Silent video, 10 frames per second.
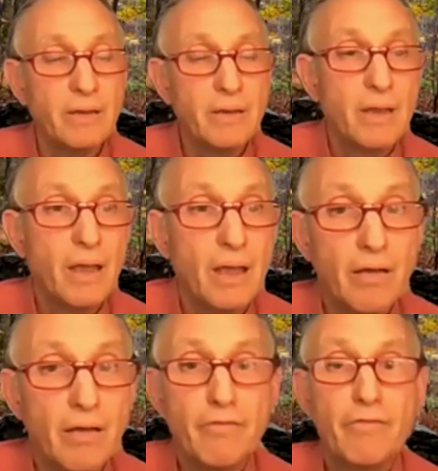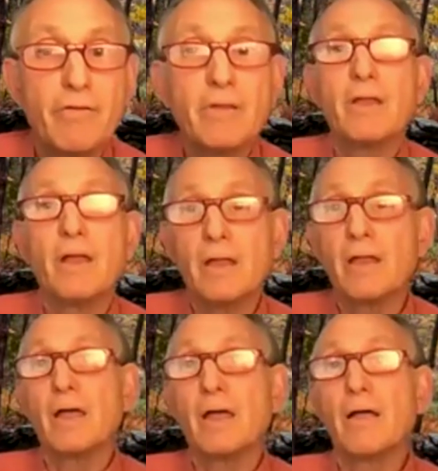of
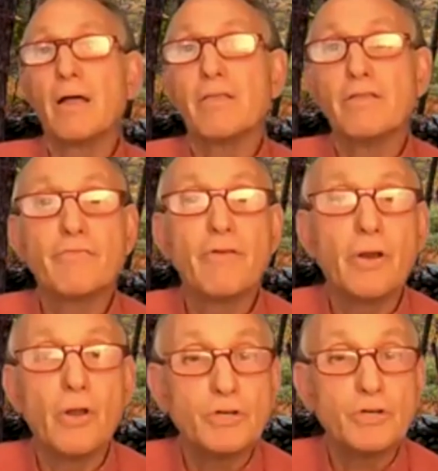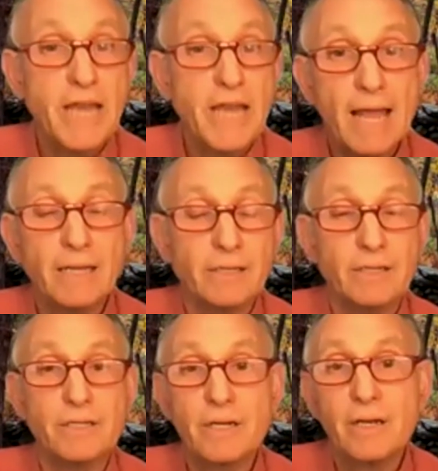uh, this photo challenge.